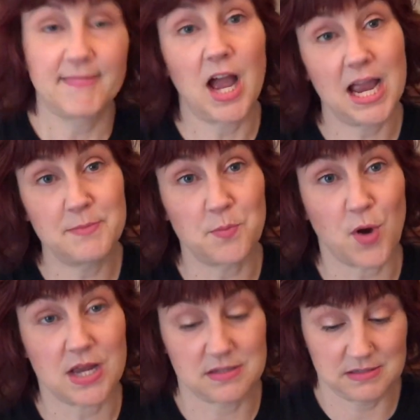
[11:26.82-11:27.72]
I am
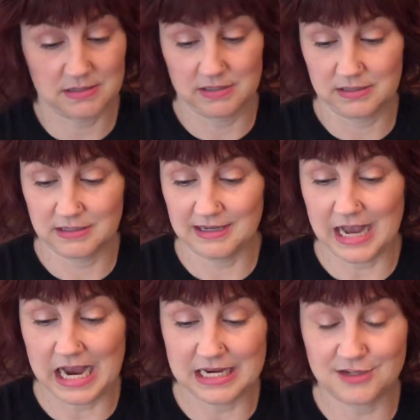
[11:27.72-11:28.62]
impressed.
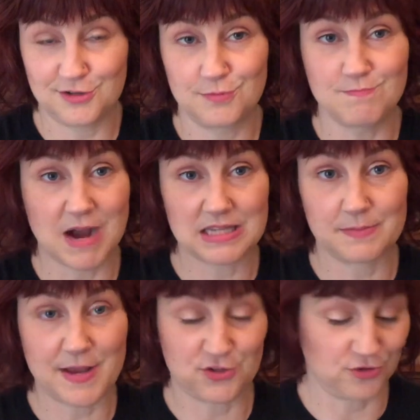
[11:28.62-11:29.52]
My
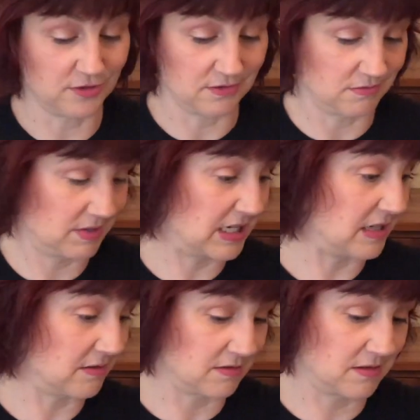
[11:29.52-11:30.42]
spatial
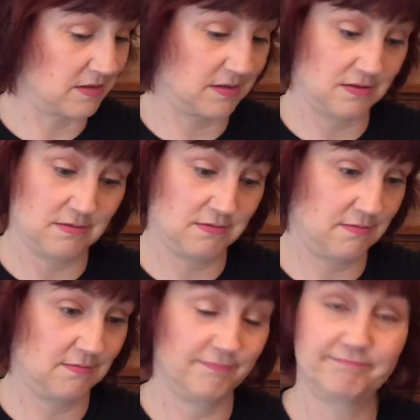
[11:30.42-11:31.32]
skills
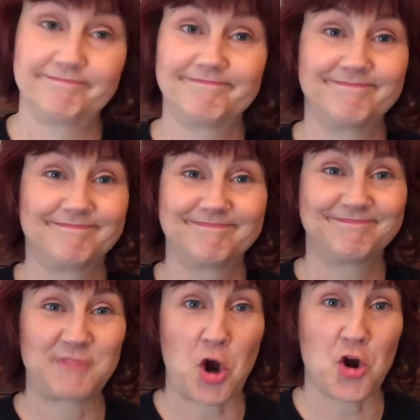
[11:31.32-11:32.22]

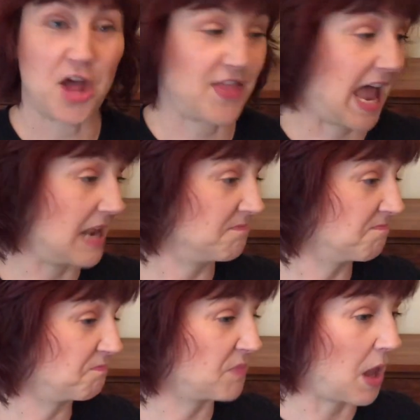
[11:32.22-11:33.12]
are not that.
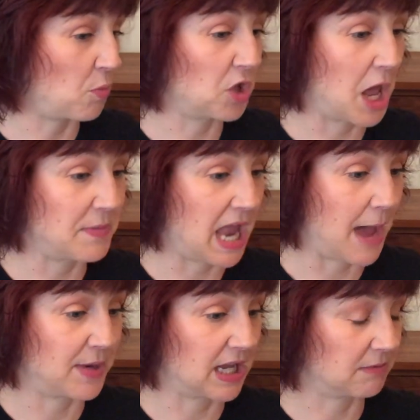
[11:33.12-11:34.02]
That will not be
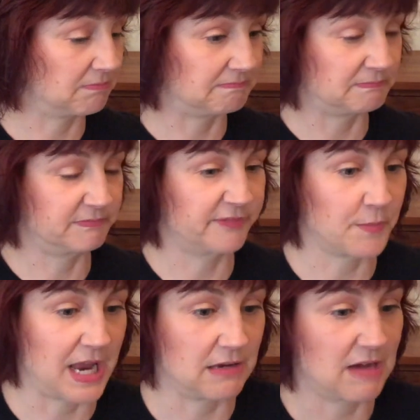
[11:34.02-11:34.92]
happening for
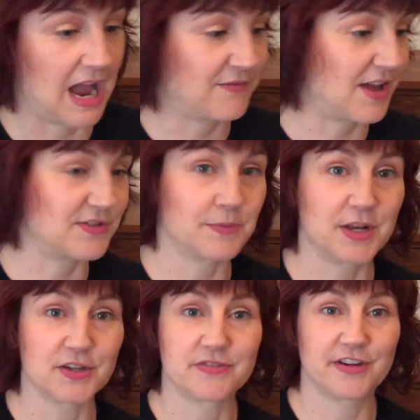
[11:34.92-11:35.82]
me. I have to have somebody
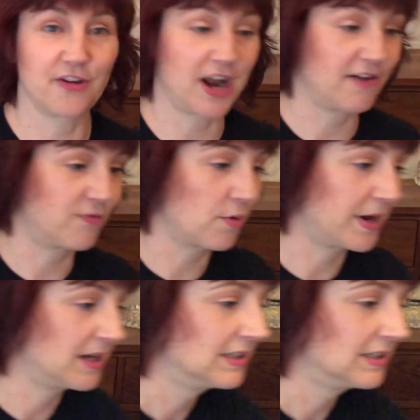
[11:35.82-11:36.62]
else figure it out for me.